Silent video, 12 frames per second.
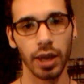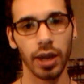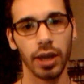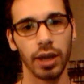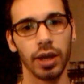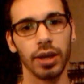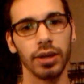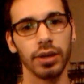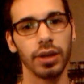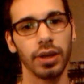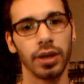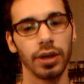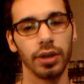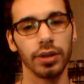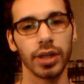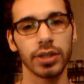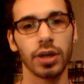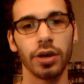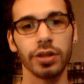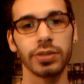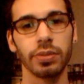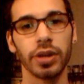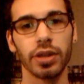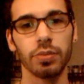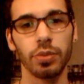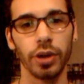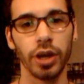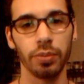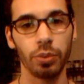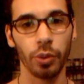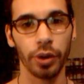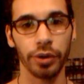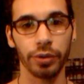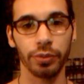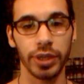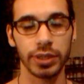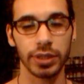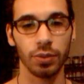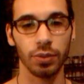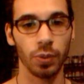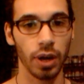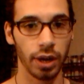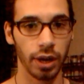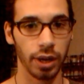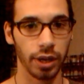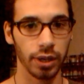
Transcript: And that's also another important reason why